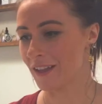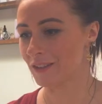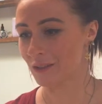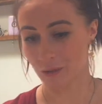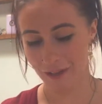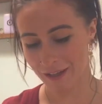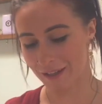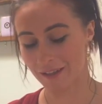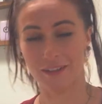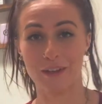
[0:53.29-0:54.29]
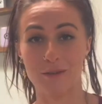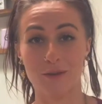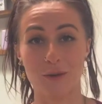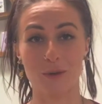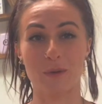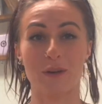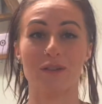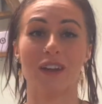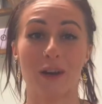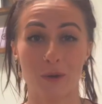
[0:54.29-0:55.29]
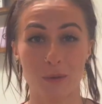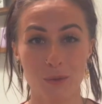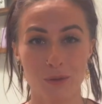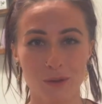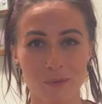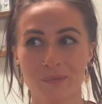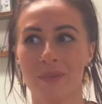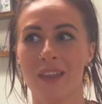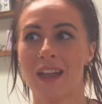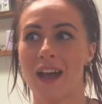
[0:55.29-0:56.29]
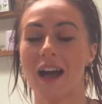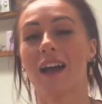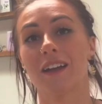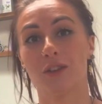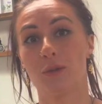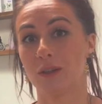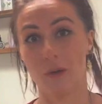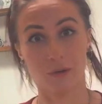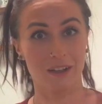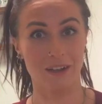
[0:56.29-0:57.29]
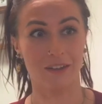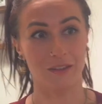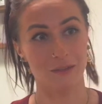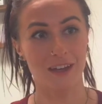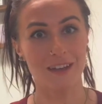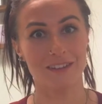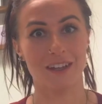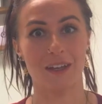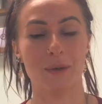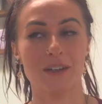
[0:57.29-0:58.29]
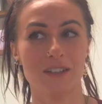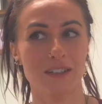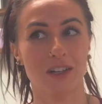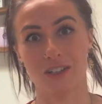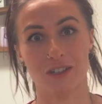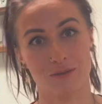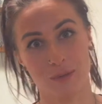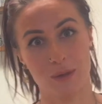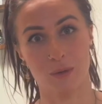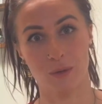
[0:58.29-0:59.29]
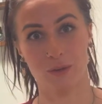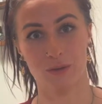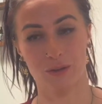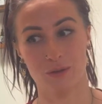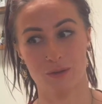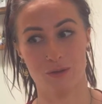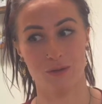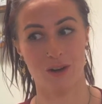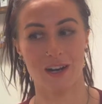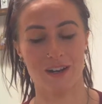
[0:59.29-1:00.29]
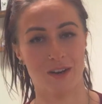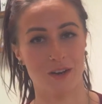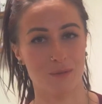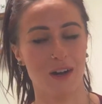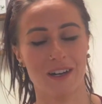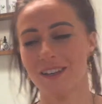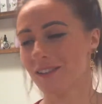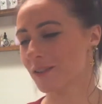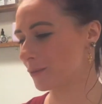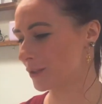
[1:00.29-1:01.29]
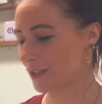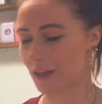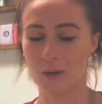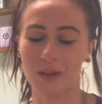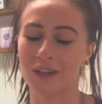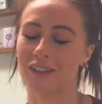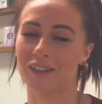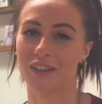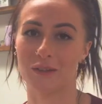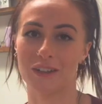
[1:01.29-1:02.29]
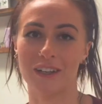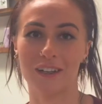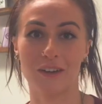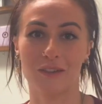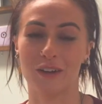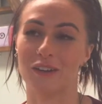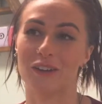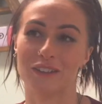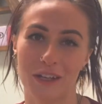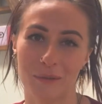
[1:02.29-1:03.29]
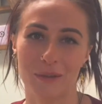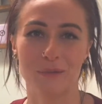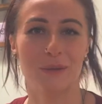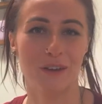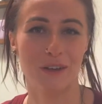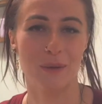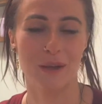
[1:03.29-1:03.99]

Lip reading: So threading is a form of hair removal. I do it only on the face. I'm actually not sure if people do threading on bodies, which I hope not, because that would take a very long time and be very